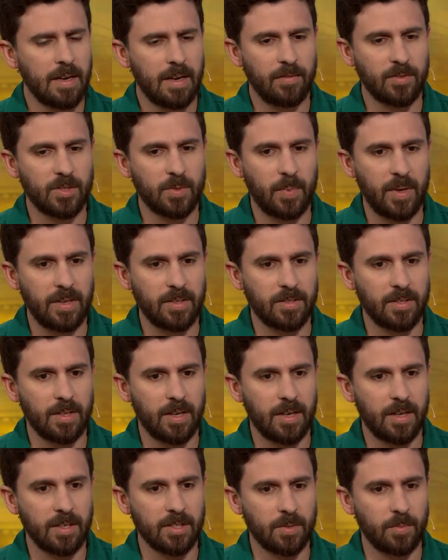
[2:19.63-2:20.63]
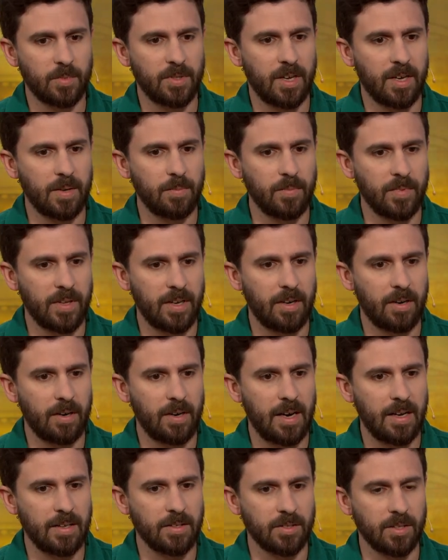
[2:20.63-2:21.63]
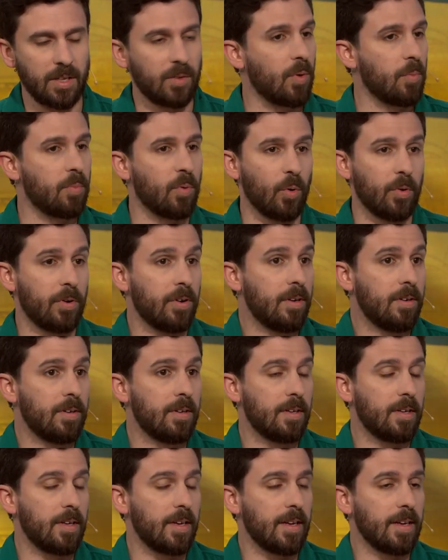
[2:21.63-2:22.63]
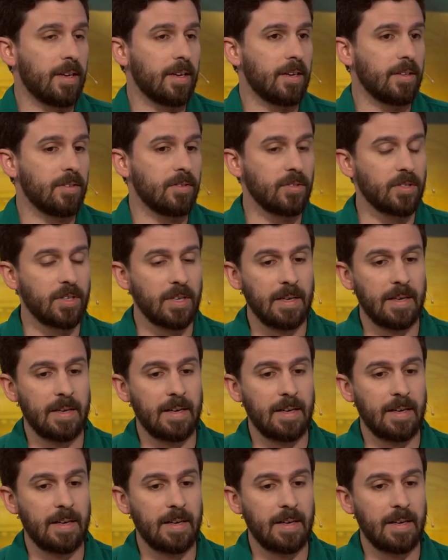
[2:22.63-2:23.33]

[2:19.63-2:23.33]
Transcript: I've spent some time there as a reporter, and